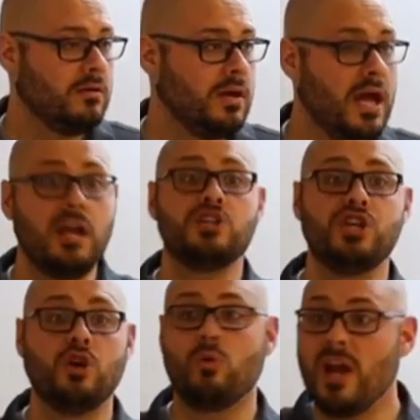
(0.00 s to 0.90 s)
And a
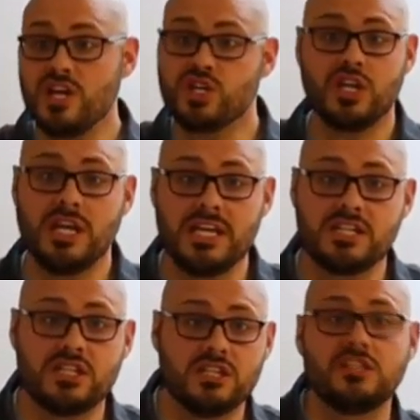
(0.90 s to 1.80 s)
generation
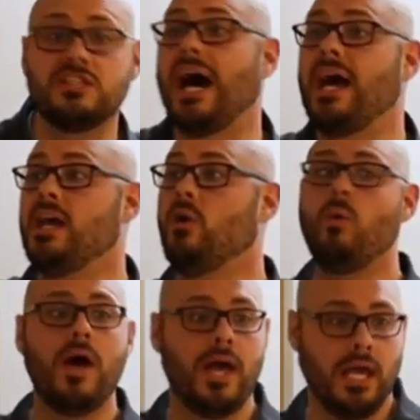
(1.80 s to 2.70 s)
is dying
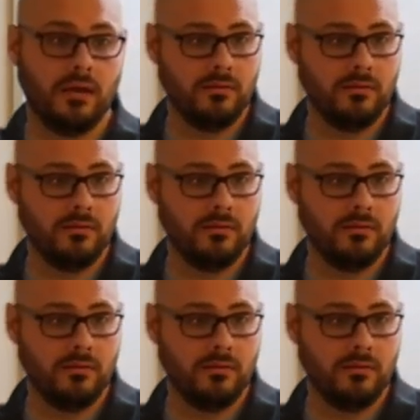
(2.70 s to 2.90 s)
away.